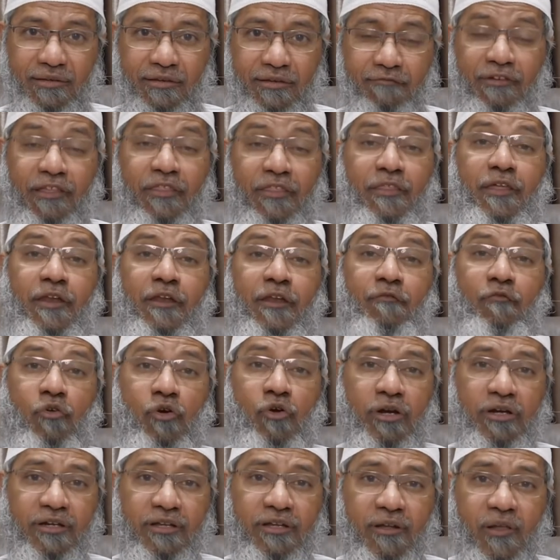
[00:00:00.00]
when they
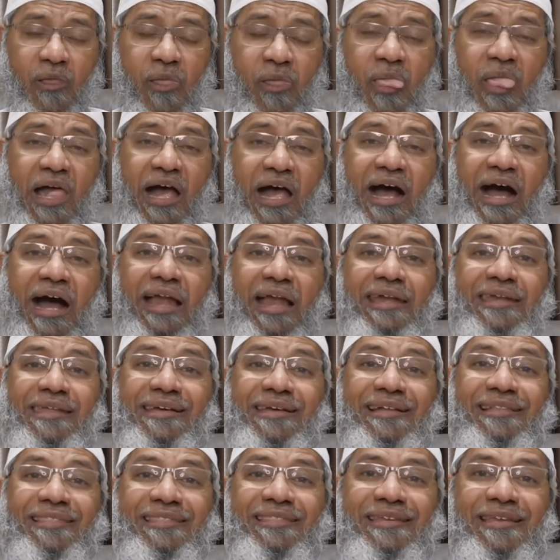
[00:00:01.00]
revoked
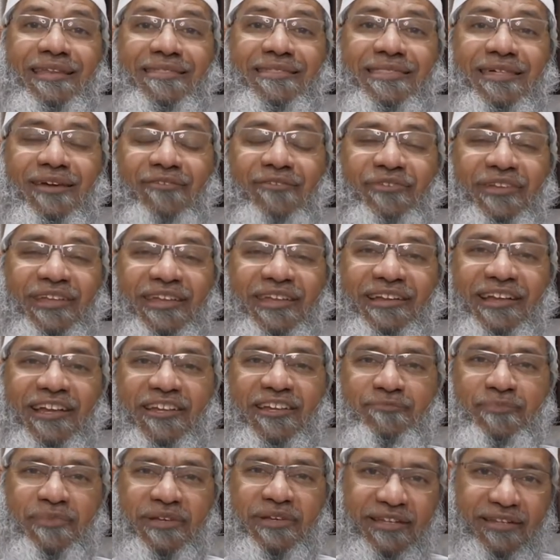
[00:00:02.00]
Article 317
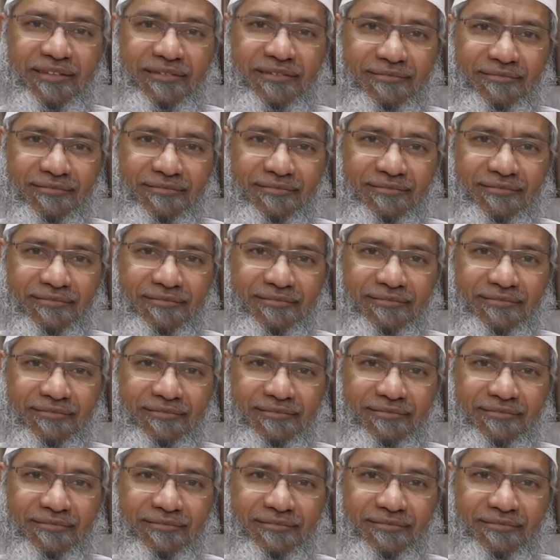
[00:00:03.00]
Kashmir.